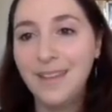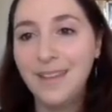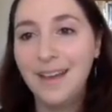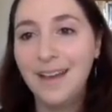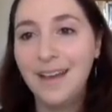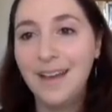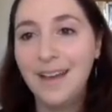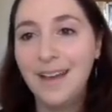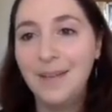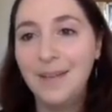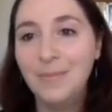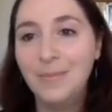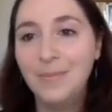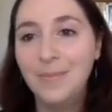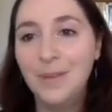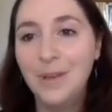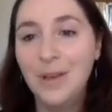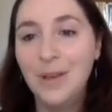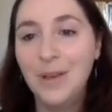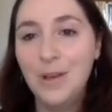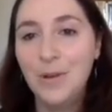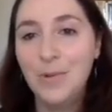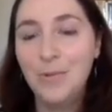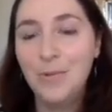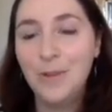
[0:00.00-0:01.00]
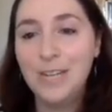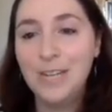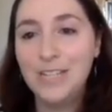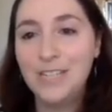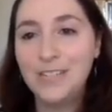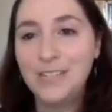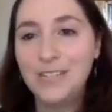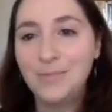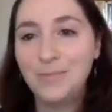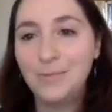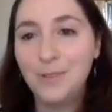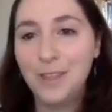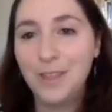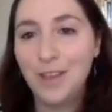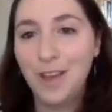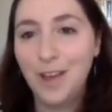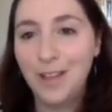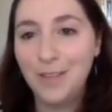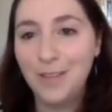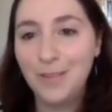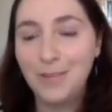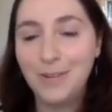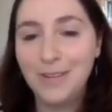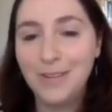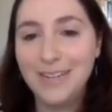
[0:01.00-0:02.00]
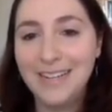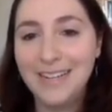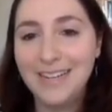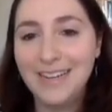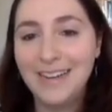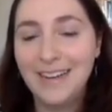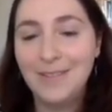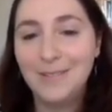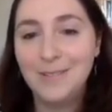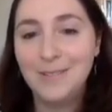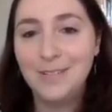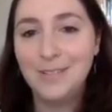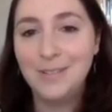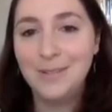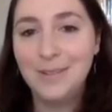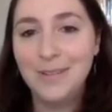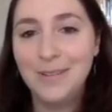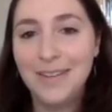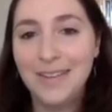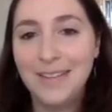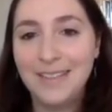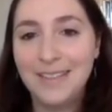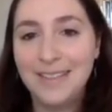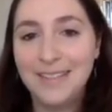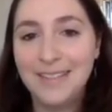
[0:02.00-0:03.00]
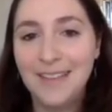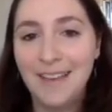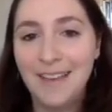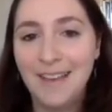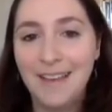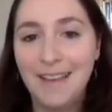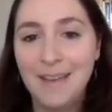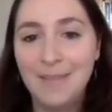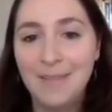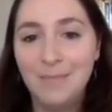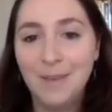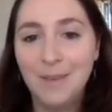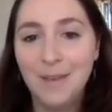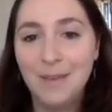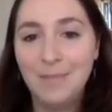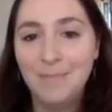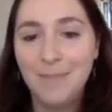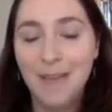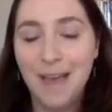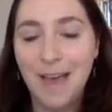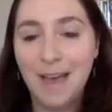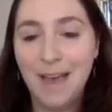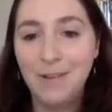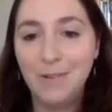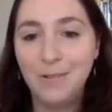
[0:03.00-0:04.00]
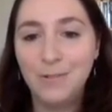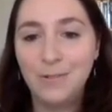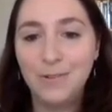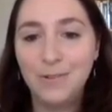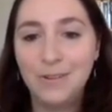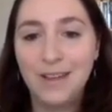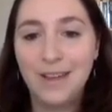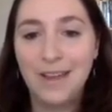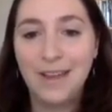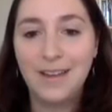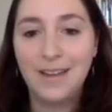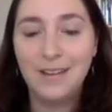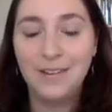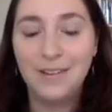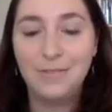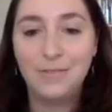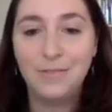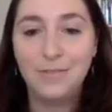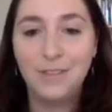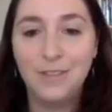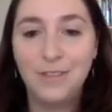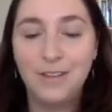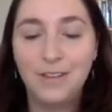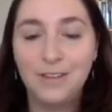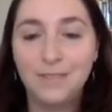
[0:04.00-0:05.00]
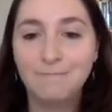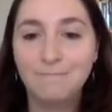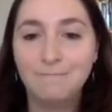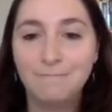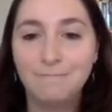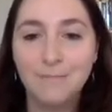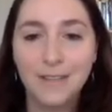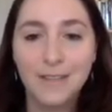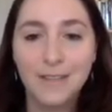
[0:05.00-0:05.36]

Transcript: um, which, with all the reading I was doing at the time about kind of the